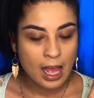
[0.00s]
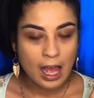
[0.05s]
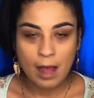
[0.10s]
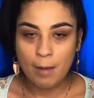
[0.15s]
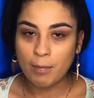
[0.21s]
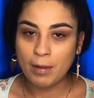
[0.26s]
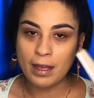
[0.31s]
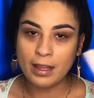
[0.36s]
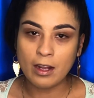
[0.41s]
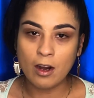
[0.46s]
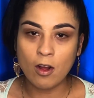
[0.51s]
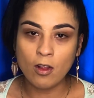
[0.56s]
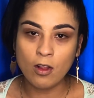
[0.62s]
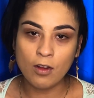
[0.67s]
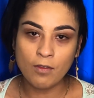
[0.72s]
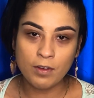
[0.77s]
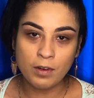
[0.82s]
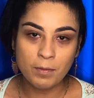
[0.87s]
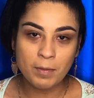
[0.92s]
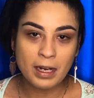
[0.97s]
I apply that all
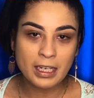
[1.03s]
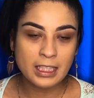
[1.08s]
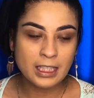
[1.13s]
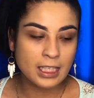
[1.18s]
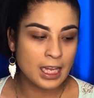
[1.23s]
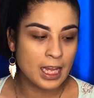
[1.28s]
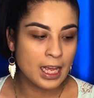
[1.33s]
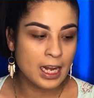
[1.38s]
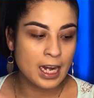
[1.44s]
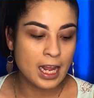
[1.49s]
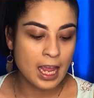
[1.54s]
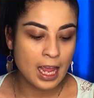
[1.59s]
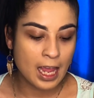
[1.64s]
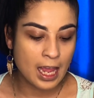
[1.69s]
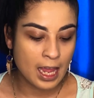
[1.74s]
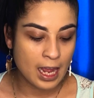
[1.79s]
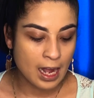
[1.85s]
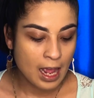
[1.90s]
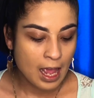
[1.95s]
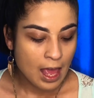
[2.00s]
over my skin,
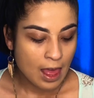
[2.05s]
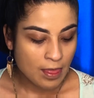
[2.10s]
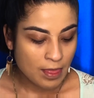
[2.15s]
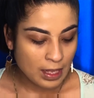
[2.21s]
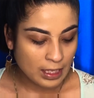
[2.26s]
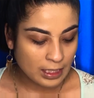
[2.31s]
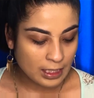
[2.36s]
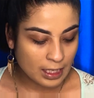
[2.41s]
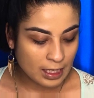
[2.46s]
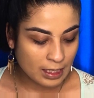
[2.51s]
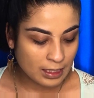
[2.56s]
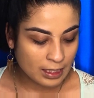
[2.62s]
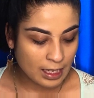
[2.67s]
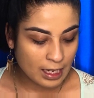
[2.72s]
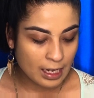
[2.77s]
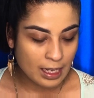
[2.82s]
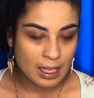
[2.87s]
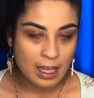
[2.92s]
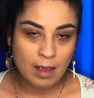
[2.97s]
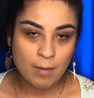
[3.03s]
and this skin's
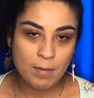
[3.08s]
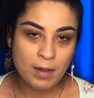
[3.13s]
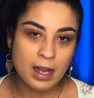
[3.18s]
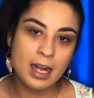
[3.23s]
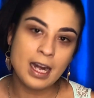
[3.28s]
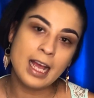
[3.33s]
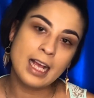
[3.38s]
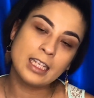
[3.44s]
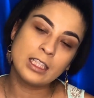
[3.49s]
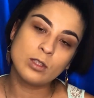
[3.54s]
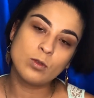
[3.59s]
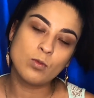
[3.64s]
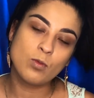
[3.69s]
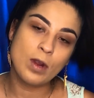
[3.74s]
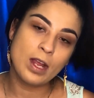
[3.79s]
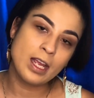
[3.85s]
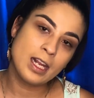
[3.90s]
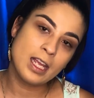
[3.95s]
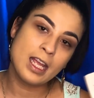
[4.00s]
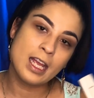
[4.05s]
gonna give me a nice
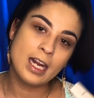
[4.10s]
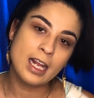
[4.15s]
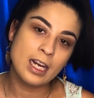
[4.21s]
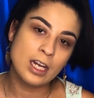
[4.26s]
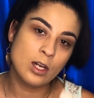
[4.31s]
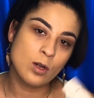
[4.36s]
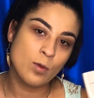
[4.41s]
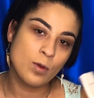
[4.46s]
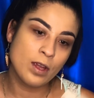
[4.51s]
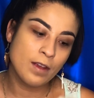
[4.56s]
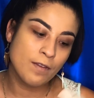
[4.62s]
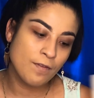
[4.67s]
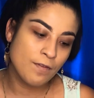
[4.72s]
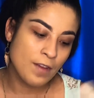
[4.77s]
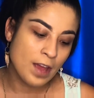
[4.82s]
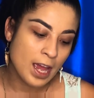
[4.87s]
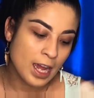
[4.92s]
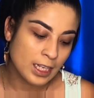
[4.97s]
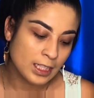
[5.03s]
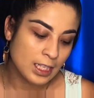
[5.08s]
radiant and dewy
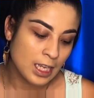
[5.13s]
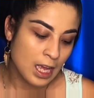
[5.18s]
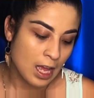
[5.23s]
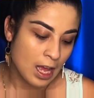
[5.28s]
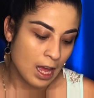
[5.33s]
effect.